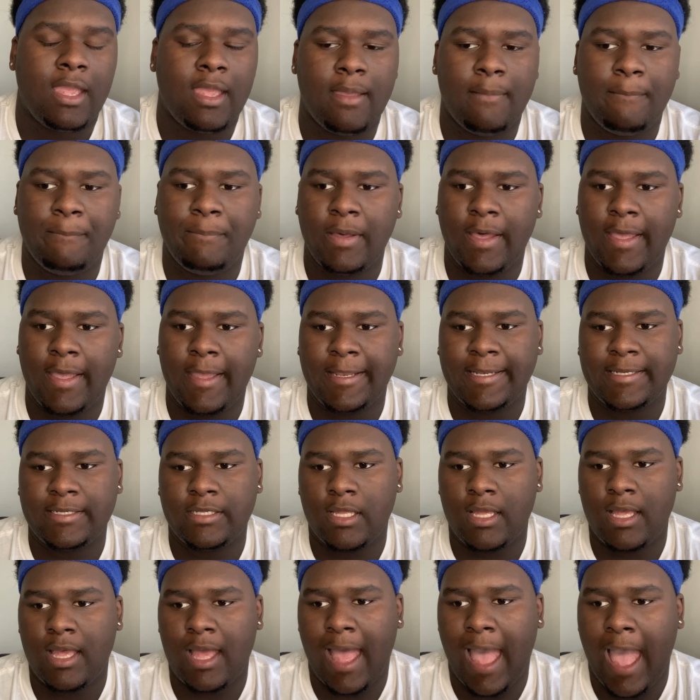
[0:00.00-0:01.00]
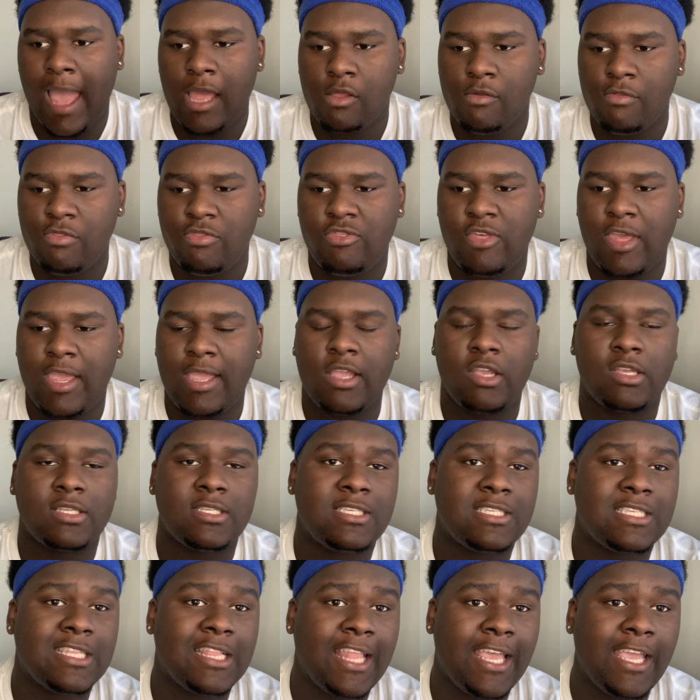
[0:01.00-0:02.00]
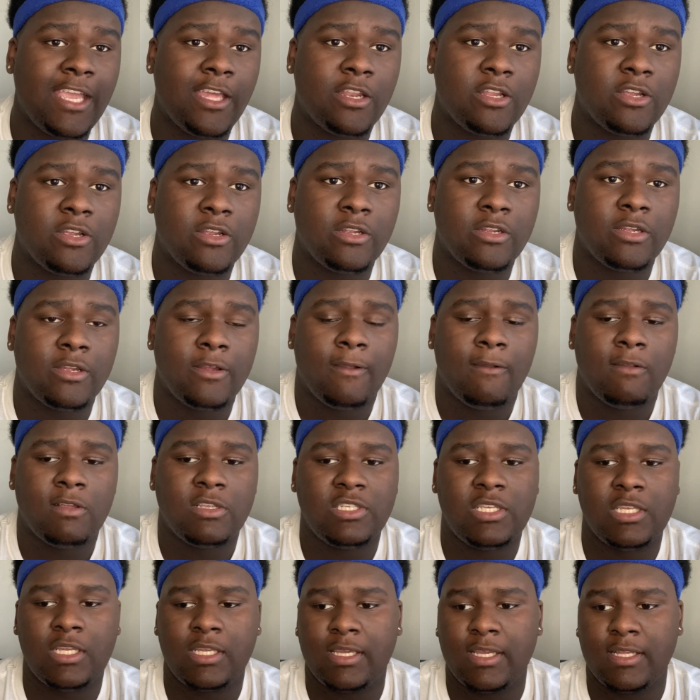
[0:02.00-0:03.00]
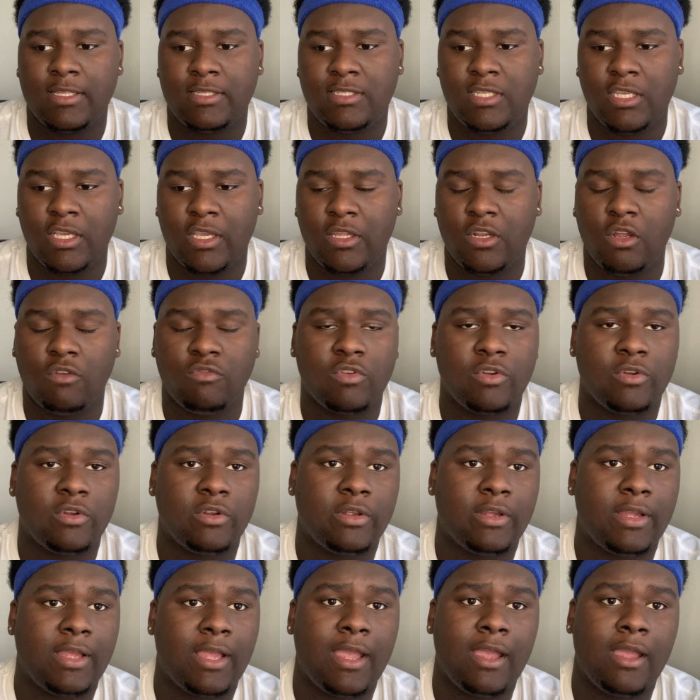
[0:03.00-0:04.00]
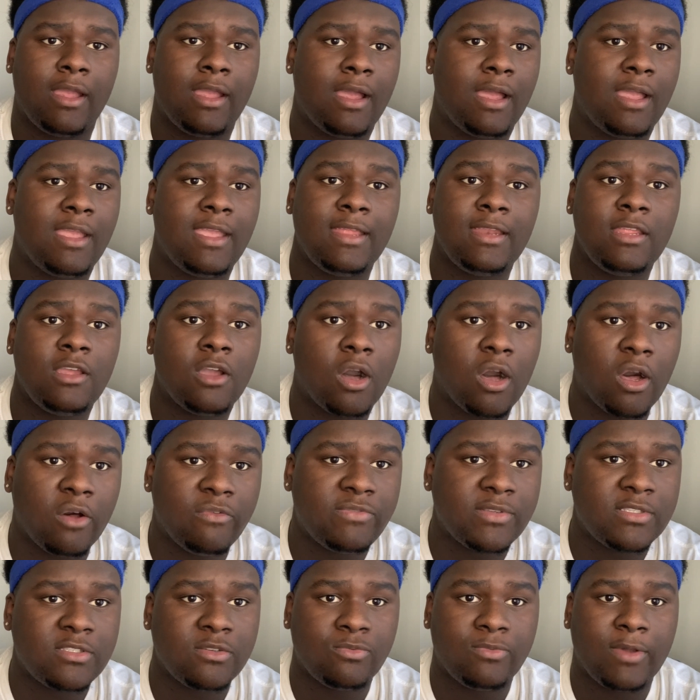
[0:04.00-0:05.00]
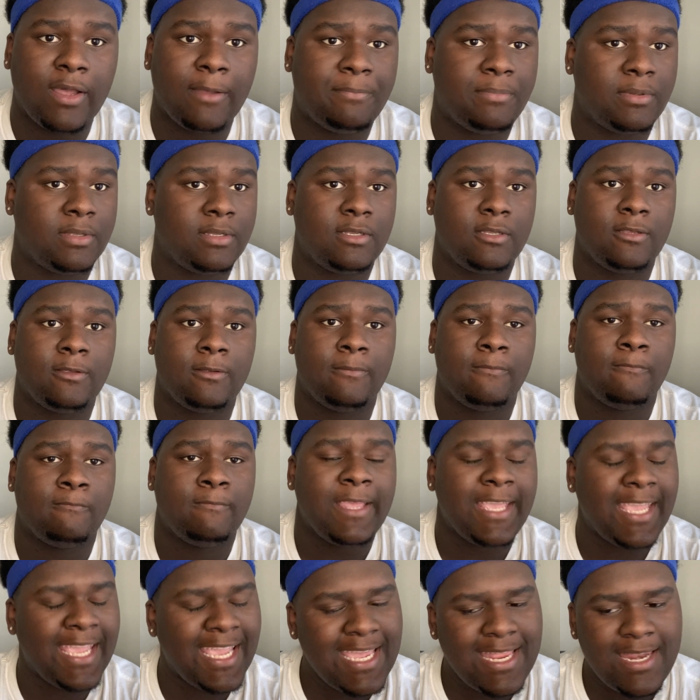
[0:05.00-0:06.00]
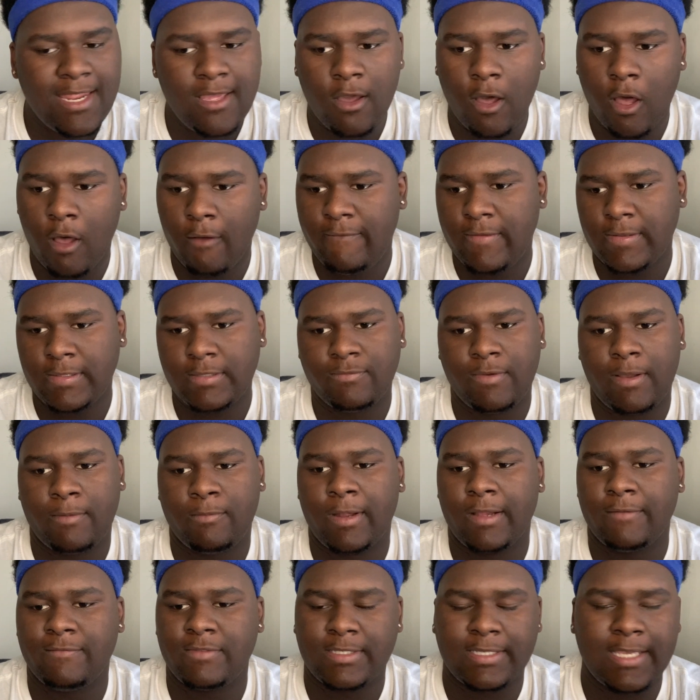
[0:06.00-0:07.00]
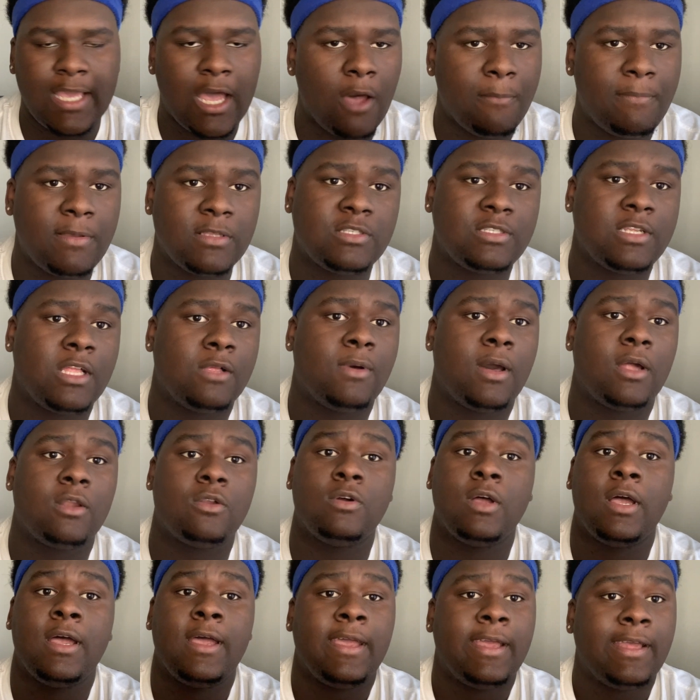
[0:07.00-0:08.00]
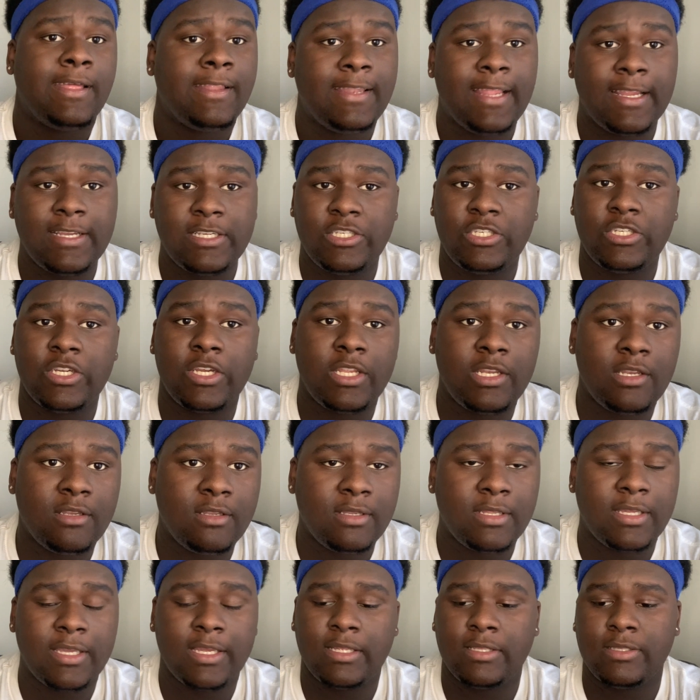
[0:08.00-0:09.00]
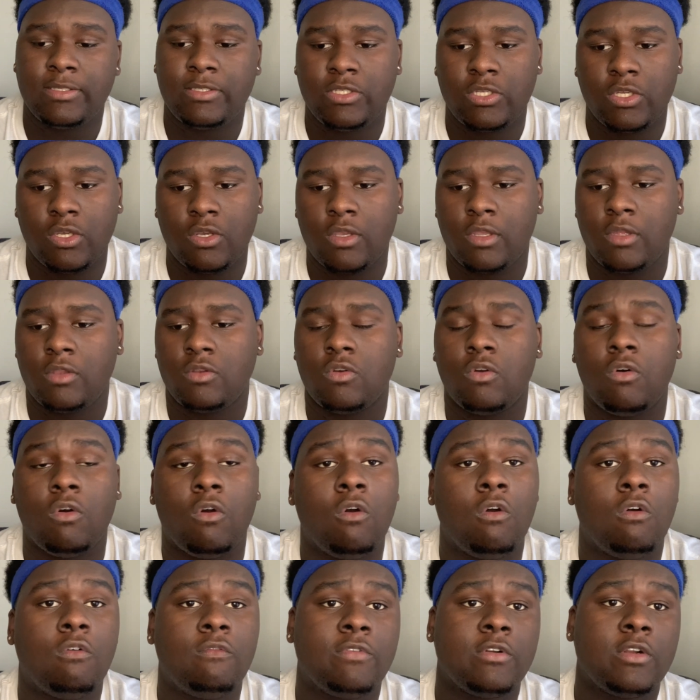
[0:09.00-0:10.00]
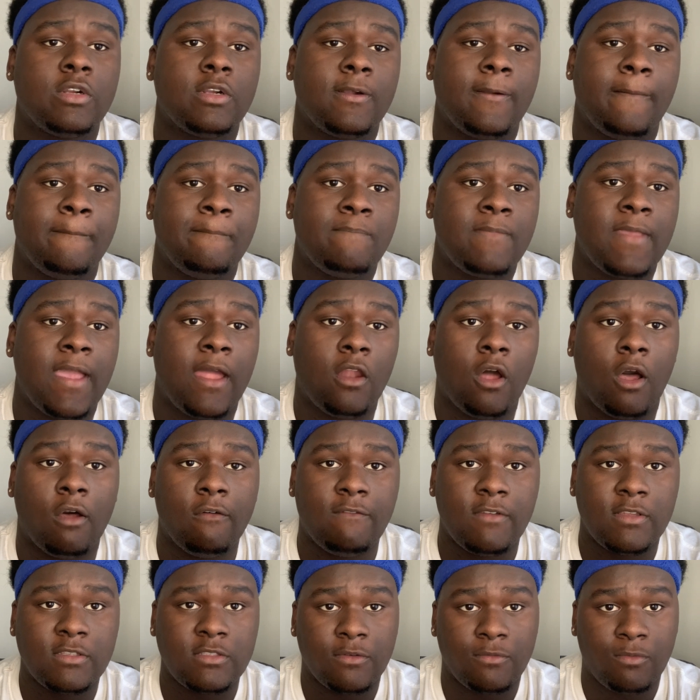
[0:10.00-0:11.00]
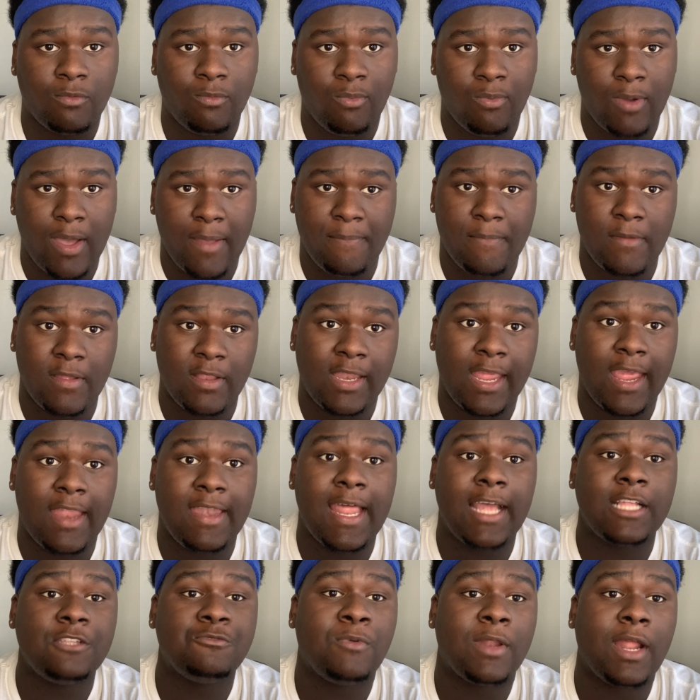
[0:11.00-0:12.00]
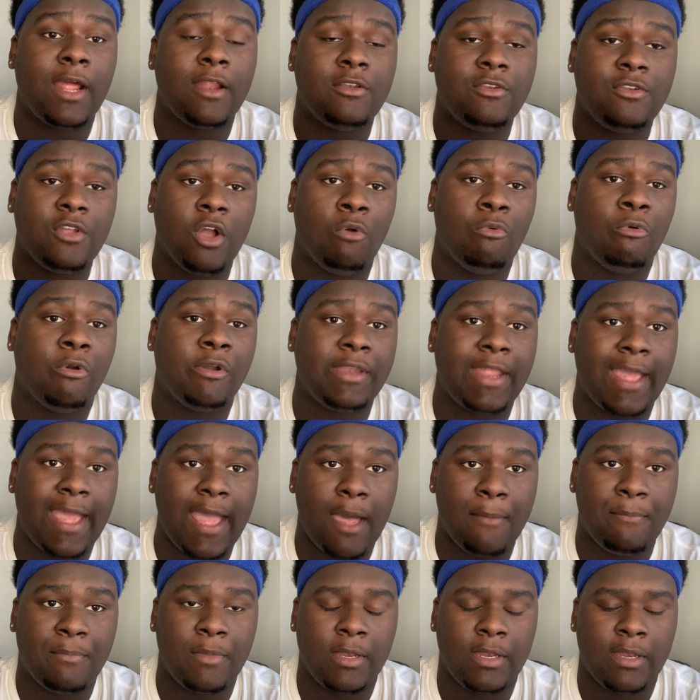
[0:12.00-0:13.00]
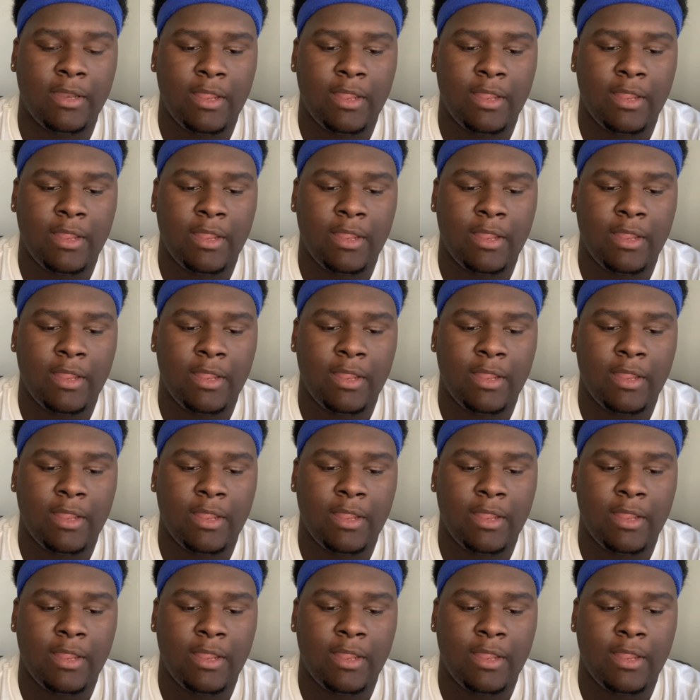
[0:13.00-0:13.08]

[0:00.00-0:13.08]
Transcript: But I don't think Slater should get taken over any offensive weapon. Any offensive weapon, right? If it's Kyle Pitts, Jalen Waddle, they shouldn't get taken over an offensive weapon. And that's what I don't want to happen.